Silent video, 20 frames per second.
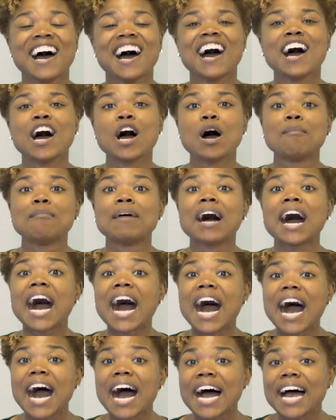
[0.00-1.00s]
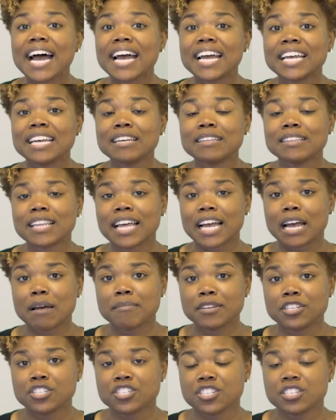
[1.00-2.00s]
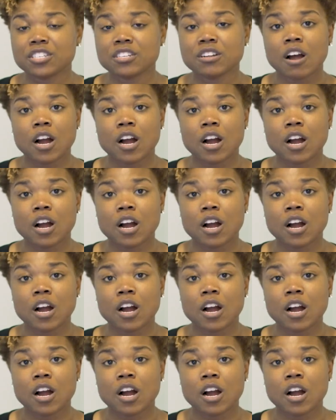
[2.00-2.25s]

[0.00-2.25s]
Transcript: Like I mentioned,